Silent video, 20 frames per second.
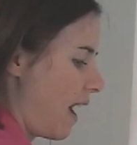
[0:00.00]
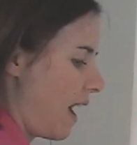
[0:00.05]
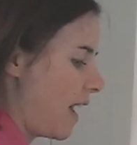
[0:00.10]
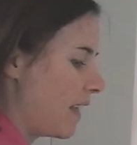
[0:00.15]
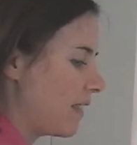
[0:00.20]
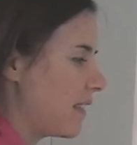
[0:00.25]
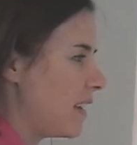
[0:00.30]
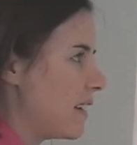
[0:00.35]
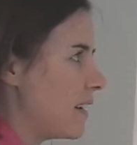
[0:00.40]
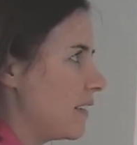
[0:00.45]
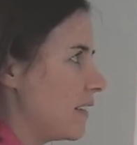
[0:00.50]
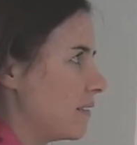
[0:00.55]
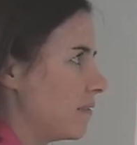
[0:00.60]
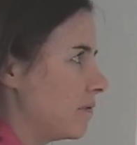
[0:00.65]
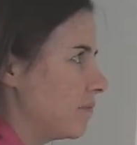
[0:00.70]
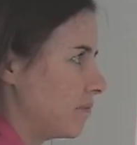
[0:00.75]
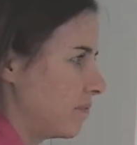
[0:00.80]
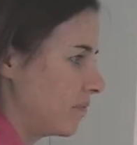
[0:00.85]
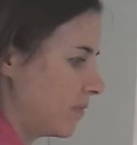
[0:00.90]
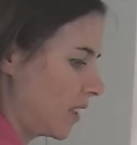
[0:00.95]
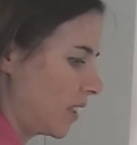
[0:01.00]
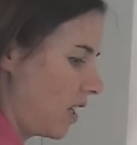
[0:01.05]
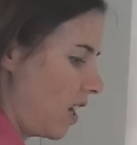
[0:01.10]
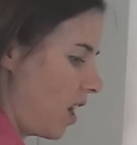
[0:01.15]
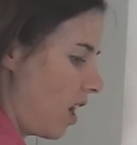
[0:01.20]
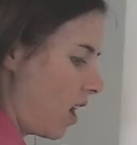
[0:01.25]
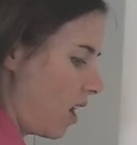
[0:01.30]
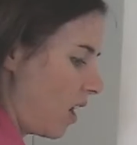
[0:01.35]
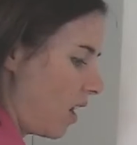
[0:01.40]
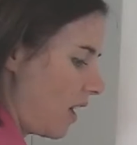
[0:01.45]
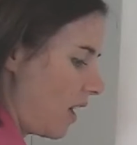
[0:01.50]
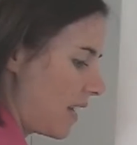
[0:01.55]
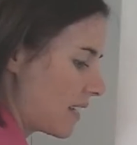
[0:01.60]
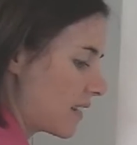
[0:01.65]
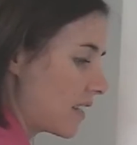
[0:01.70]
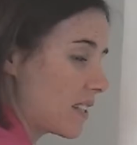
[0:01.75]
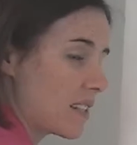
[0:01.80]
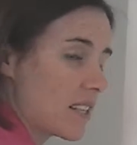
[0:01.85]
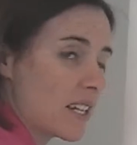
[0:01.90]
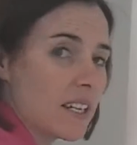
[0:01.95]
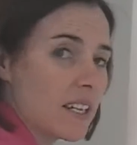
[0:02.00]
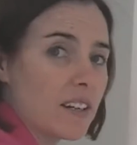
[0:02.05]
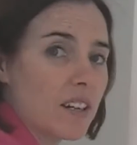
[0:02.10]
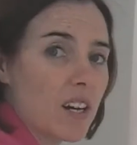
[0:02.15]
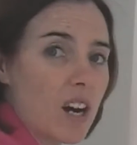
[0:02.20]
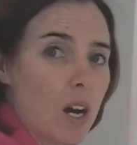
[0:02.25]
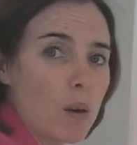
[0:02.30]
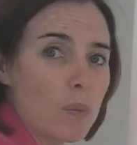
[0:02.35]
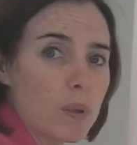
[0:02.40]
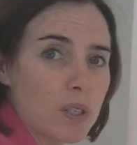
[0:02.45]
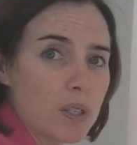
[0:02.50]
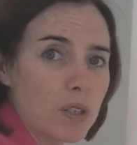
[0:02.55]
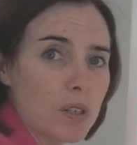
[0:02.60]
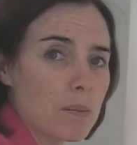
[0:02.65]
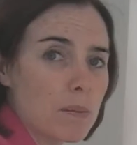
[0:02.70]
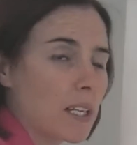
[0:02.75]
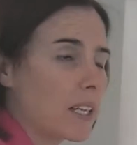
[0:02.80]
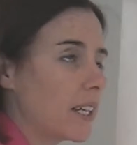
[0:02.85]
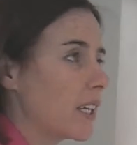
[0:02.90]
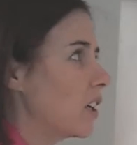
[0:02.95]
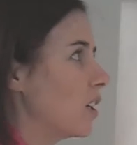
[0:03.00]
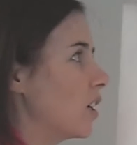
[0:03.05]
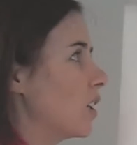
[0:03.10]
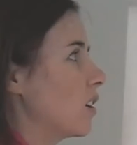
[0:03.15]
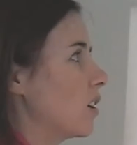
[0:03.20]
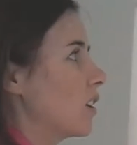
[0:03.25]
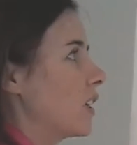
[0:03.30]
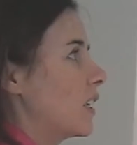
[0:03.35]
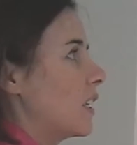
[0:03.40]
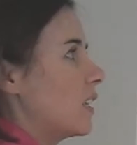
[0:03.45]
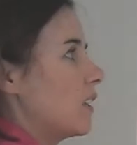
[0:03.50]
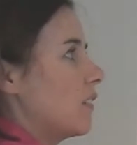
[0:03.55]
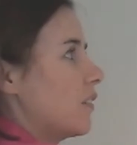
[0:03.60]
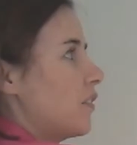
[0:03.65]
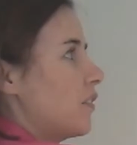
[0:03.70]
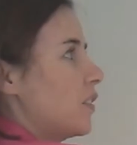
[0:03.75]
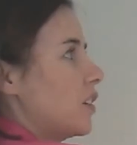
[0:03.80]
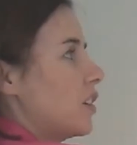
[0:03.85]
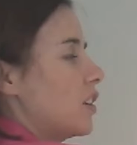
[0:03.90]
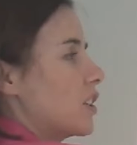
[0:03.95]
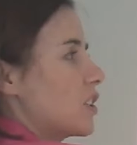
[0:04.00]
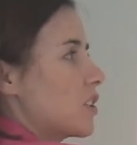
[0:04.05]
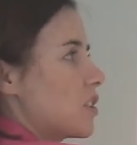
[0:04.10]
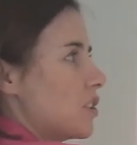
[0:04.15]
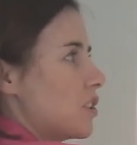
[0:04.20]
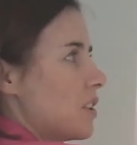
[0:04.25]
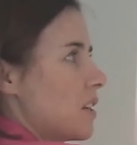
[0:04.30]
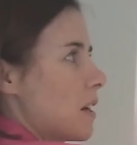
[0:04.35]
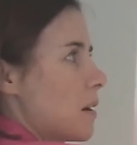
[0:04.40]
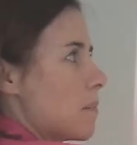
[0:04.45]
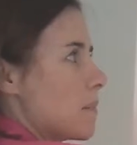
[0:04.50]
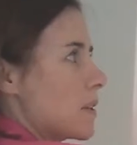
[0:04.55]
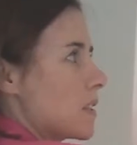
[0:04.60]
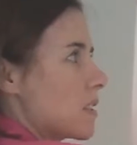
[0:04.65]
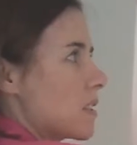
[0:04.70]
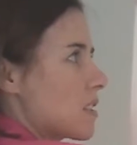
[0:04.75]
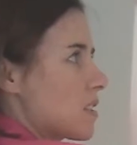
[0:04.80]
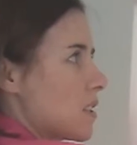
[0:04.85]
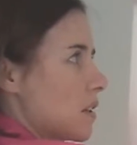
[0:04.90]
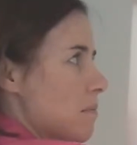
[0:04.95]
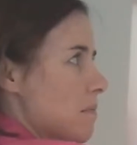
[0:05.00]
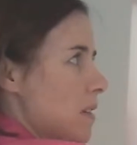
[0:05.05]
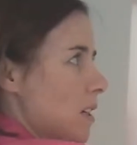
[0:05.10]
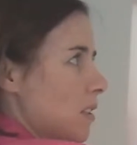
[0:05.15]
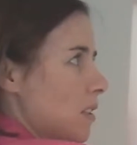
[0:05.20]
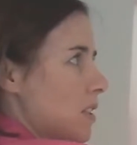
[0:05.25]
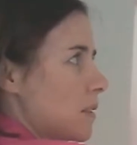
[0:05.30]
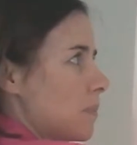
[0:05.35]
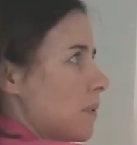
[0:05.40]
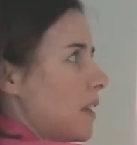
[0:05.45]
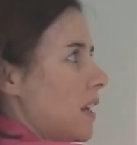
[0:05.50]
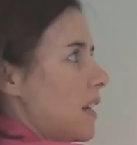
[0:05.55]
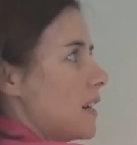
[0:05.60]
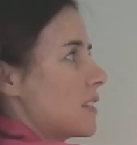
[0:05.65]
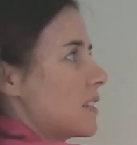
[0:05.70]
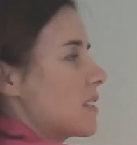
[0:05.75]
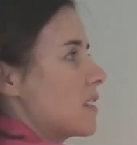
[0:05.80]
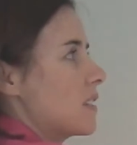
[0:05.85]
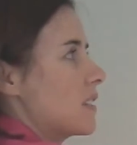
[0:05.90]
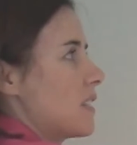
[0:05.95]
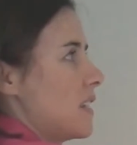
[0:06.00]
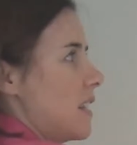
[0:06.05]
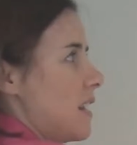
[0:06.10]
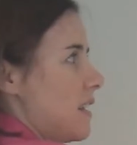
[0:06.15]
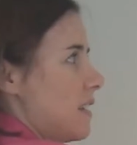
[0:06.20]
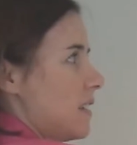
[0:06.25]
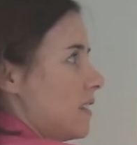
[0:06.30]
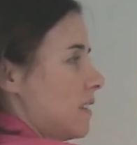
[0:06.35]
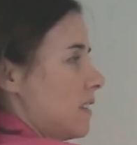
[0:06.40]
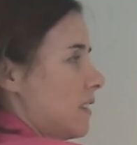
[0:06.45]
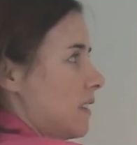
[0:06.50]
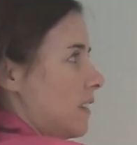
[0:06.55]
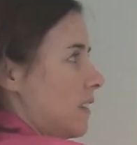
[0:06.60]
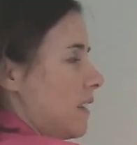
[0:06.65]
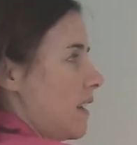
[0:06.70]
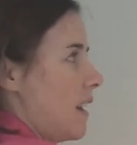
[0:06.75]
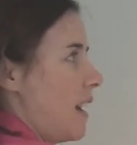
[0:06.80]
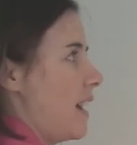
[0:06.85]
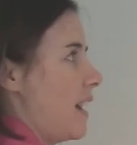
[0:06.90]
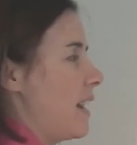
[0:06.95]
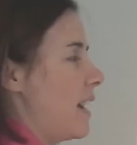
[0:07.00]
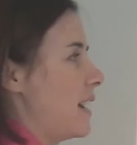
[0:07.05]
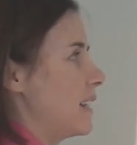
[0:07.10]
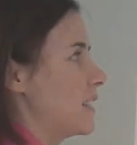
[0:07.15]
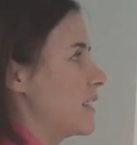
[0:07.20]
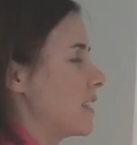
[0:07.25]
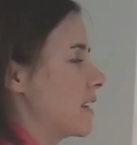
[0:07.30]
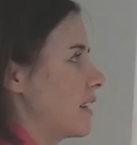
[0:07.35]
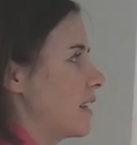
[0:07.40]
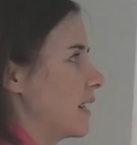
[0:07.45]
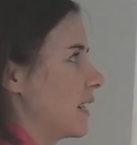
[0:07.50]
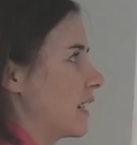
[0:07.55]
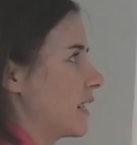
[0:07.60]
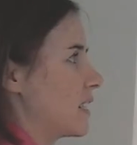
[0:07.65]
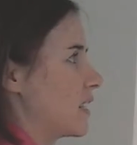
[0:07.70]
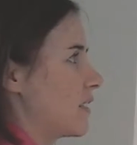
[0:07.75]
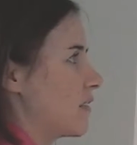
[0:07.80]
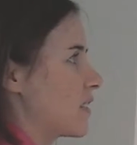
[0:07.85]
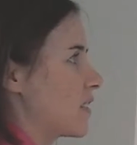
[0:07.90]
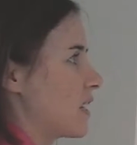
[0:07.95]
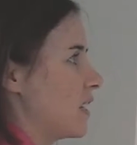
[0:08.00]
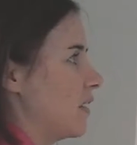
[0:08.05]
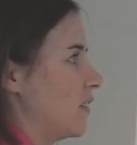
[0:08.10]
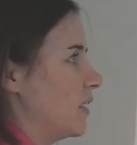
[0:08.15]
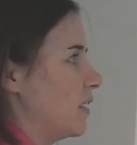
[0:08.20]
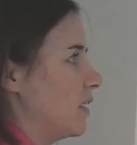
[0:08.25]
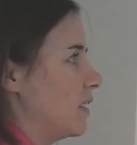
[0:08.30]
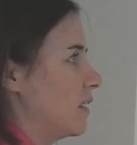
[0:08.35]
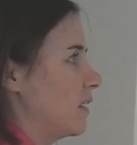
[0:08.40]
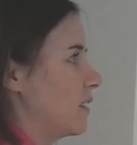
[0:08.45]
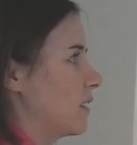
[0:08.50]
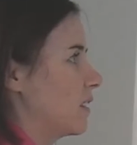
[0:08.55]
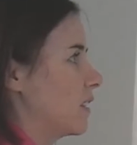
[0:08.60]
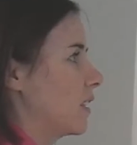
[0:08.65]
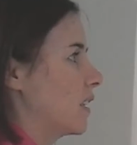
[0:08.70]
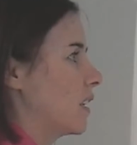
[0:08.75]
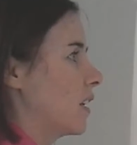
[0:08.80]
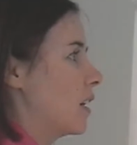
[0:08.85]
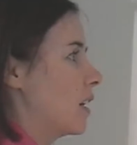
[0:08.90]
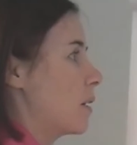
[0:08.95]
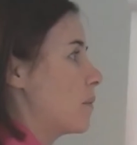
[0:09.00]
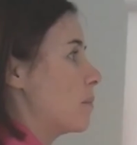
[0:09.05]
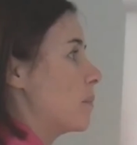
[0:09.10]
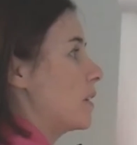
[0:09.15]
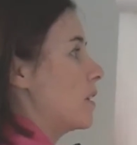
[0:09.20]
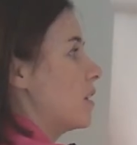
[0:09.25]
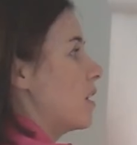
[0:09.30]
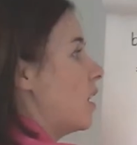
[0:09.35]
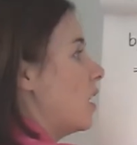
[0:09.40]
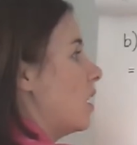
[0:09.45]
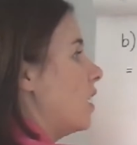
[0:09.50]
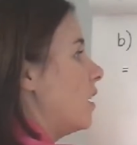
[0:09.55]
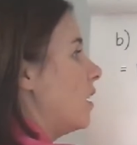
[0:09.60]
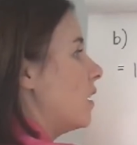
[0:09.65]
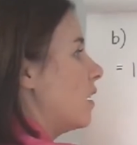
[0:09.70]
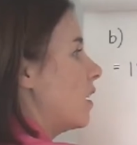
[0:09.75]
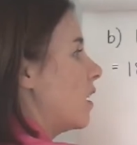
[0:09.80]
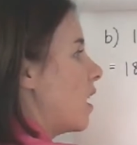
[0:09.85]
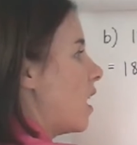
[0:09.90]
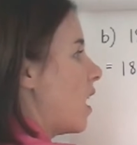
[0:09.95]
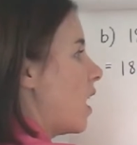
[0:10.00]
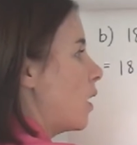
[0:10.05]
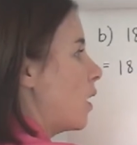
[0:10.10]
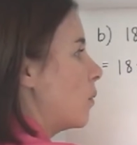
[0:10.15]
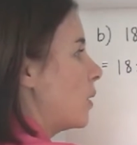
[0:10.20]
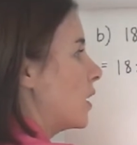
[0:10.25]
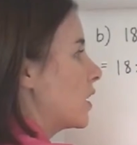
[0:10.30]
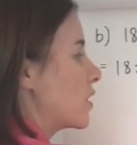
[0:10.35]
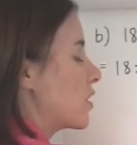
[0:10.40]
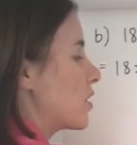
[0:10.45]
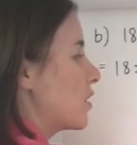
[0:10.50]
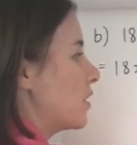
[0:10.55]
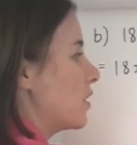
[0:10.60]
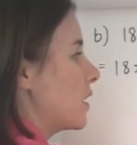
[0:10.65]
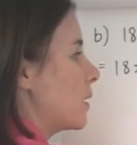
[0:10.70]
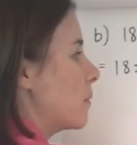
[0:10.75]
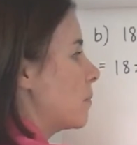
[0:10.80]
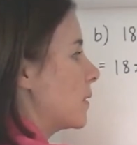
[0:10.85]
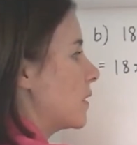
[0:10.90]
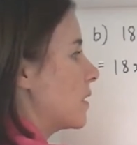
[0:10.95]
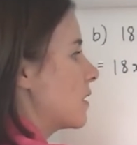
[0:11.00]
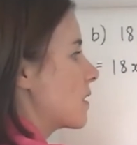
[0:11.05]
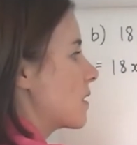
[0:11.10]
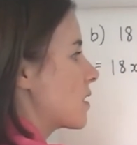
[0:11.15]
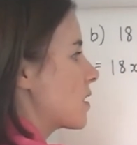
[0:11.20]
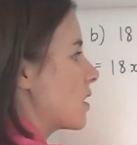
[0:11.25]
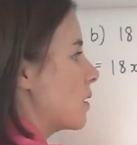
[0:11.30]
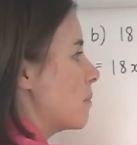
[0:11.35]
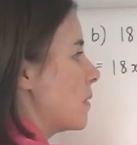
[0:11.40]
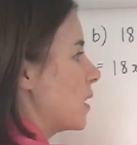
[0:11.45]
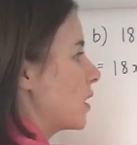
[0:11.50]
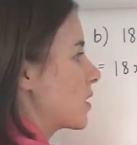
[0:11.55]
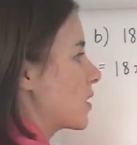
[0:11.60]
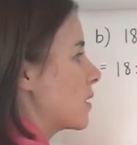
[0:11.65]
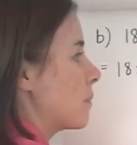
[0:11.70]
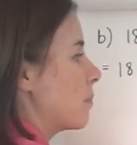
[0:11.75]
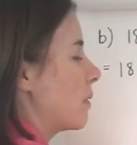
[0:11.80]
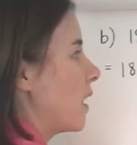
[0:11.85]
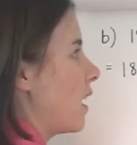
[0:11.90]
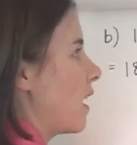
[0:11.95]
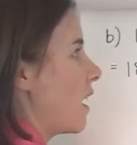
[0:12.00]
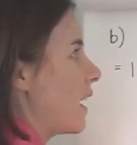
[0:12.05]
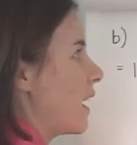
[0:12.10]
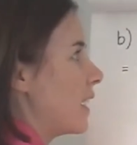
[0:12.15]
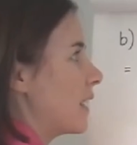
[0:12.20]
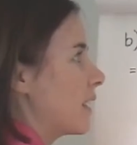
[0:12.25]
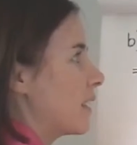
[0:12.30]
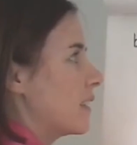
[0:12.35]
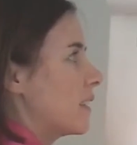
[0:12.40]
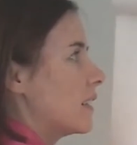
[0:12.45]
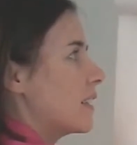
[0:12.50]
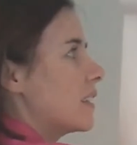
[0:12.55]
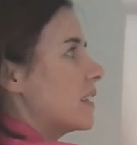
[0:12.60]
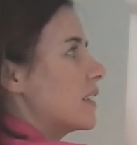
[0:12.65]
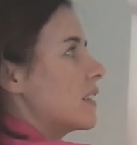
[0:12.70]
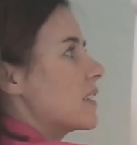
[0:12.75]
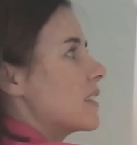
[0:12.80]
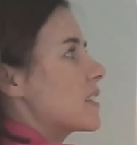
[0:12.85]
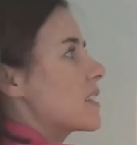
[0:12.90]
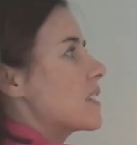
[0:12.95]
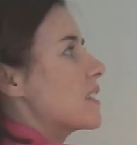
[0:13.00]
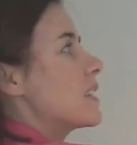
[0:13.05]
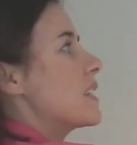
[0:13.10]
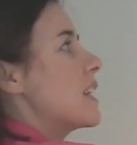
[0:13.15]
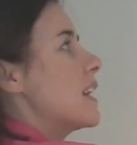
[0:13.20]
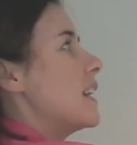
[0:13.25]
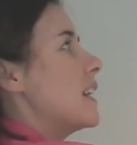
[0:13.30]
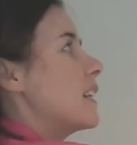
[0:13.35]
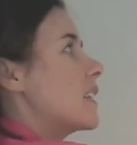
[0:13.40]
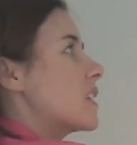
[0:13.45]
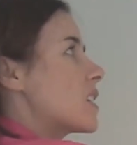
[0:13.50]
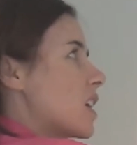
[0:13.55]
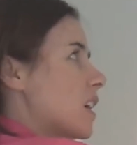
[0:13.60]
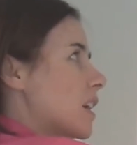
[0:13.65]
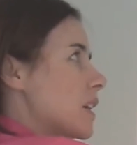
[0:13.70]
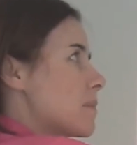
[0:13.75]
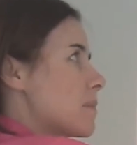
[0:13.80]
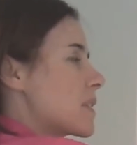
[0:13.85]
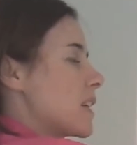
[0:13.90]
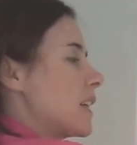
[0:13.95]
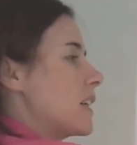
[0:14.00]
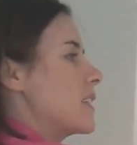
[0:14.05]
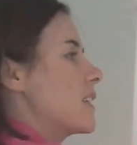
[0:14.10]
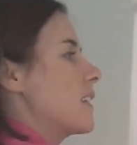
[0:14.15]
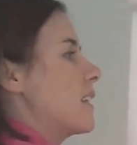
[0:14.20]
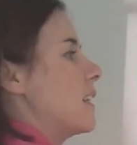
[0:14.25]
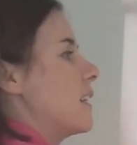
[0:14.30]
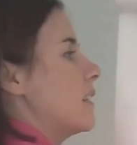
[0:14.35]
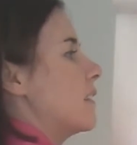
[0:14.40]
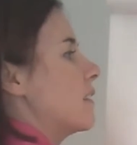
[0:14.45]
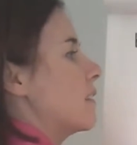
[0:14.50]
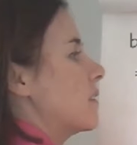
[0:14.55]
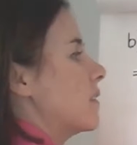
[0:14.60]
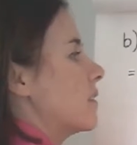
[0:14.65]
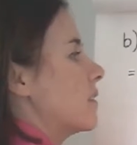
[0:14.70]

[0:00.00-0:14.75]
And then, as I said, I would normally go looking for 2 numbers that multiply to the 10 and add to the negative 7. But no, I want 2 numbers that multiply to 10 times 18.